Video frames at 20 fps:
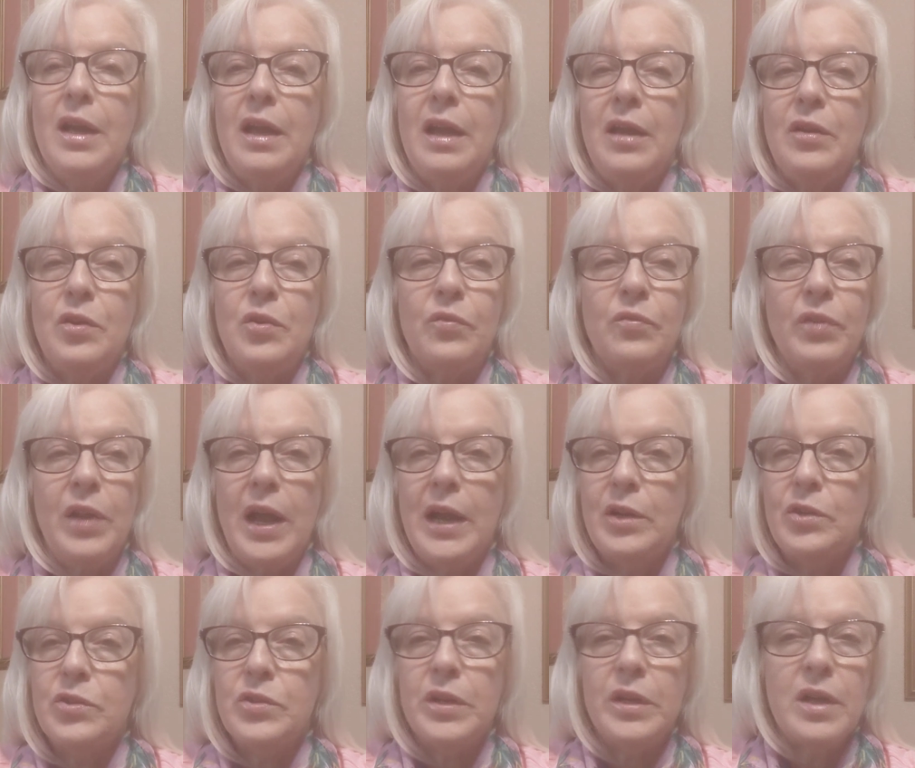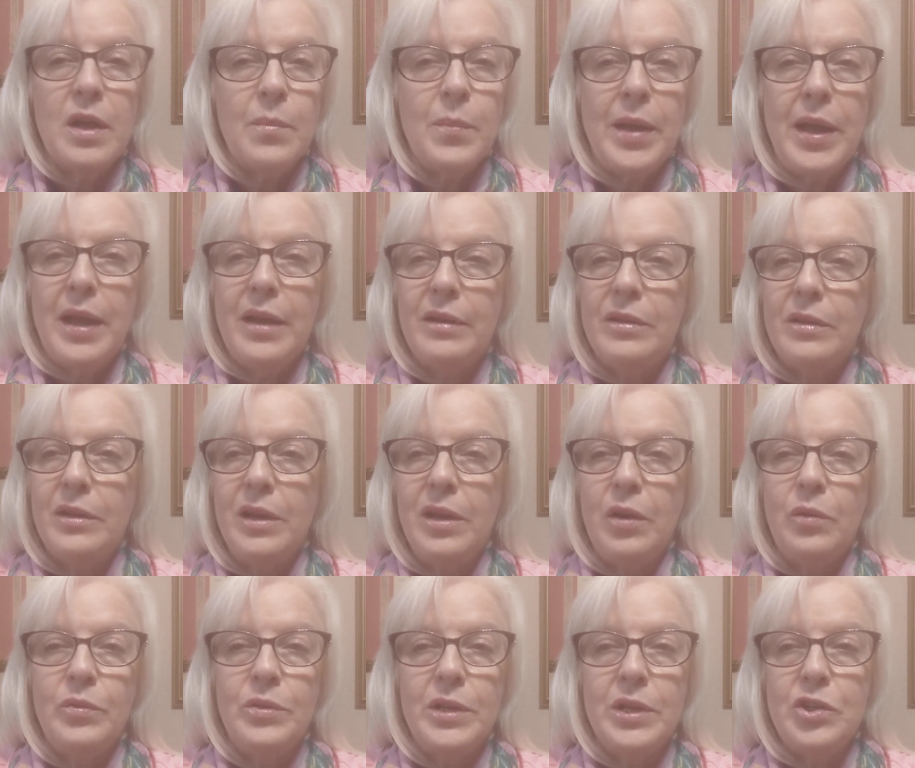and your flyers that come out,
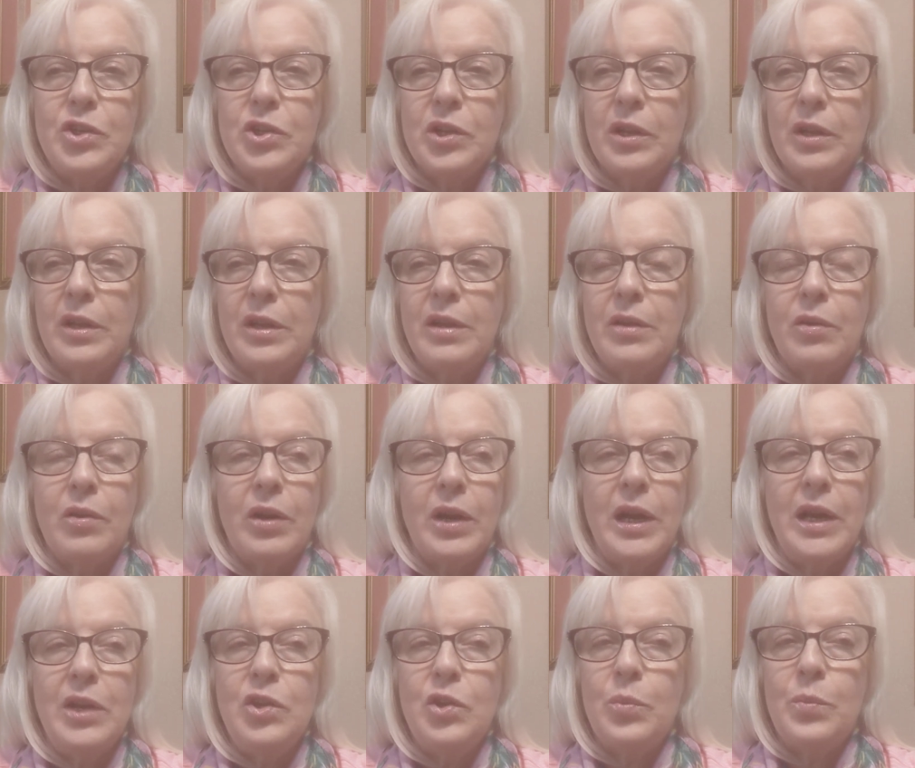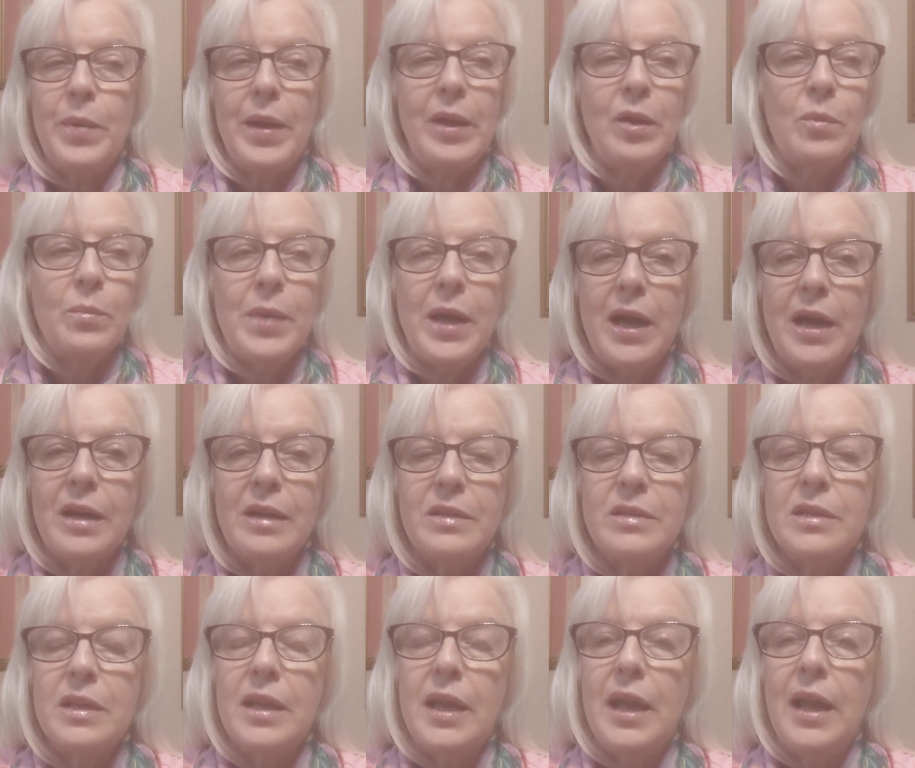digitally or in your
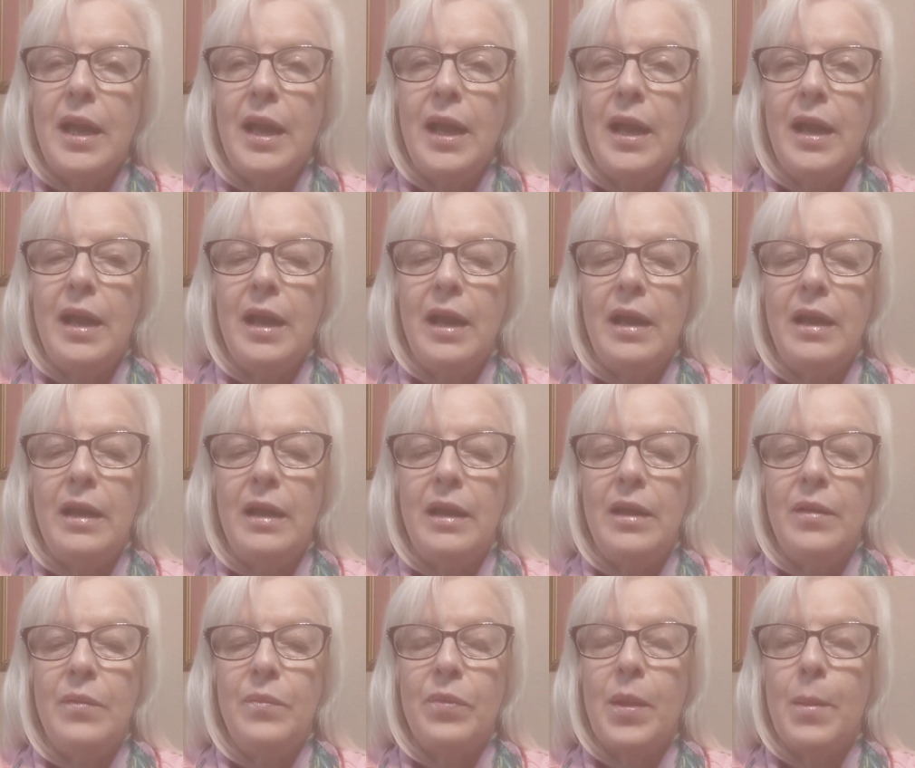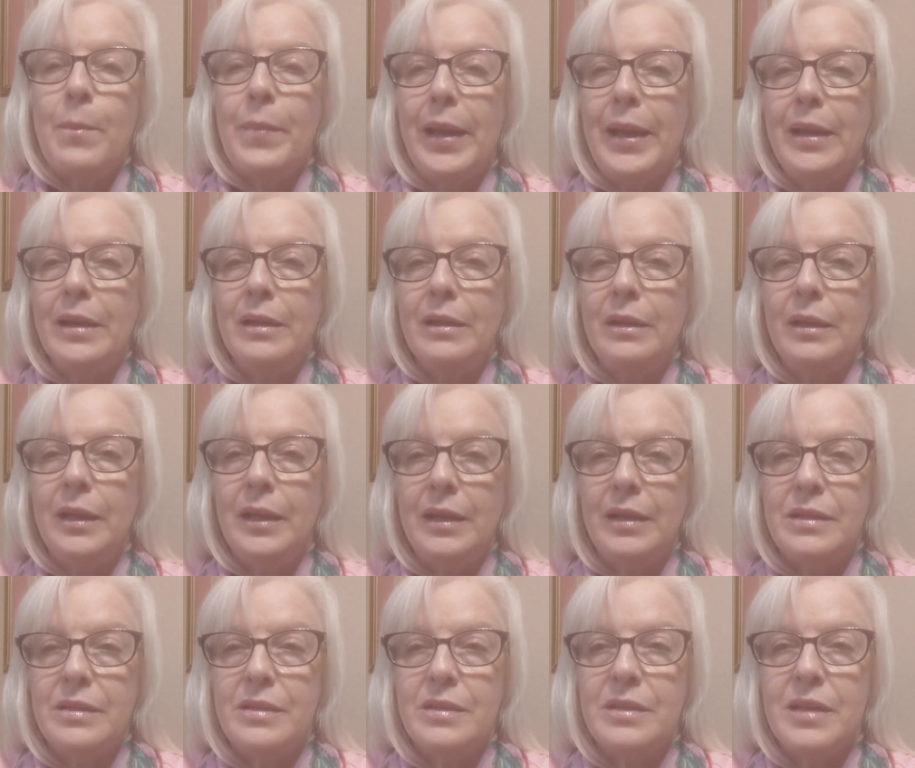mailbox, and make a
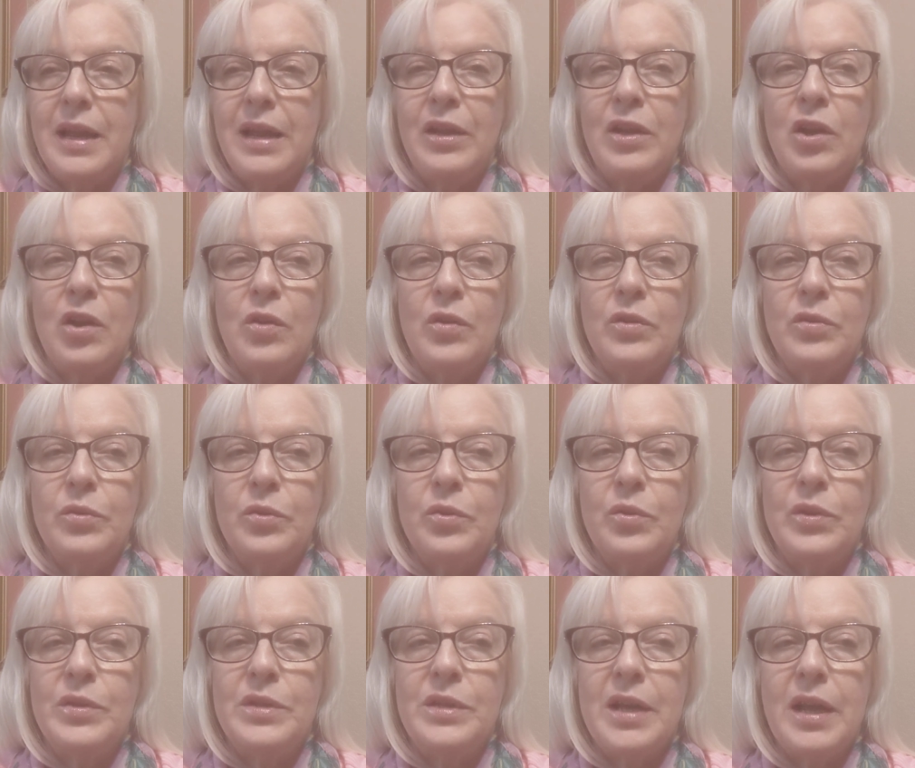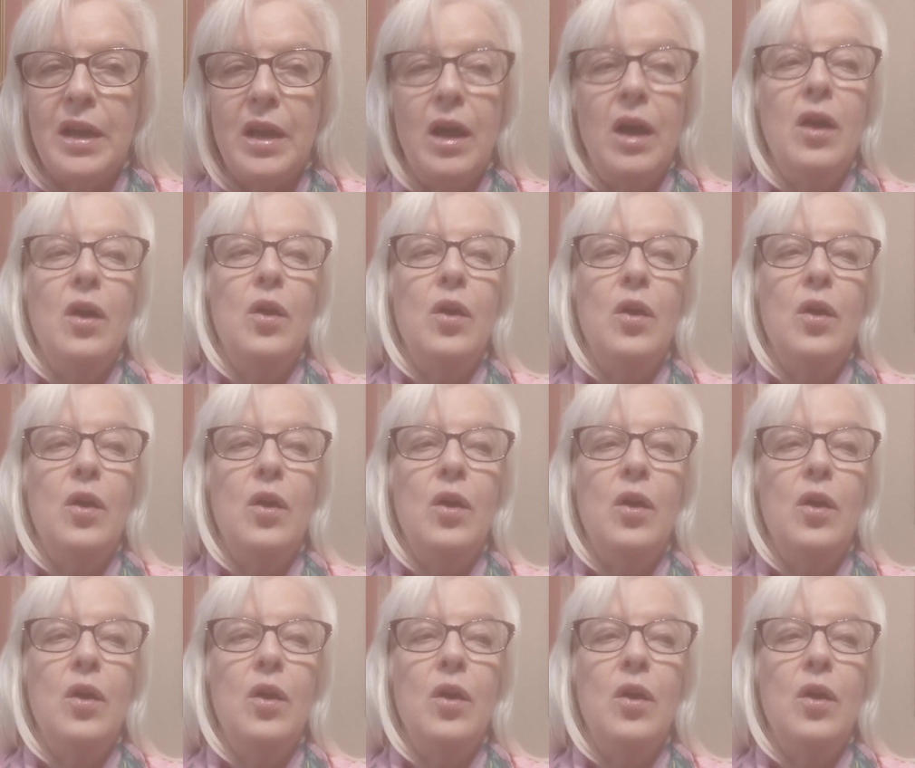list and go through and say,